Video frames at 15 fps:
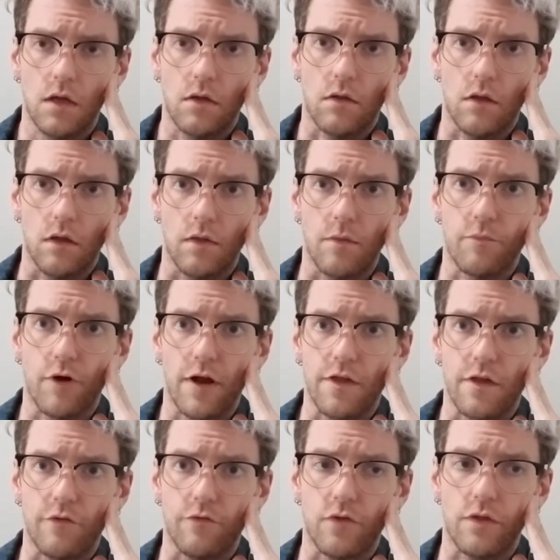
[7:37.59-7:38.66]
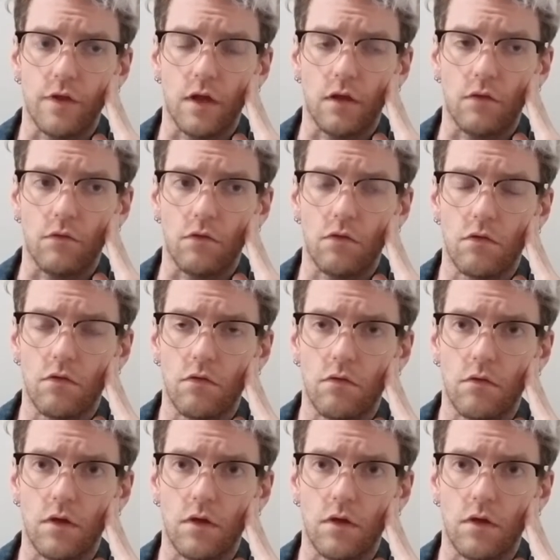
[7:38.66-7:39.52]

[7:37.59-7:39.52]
the pricing for things.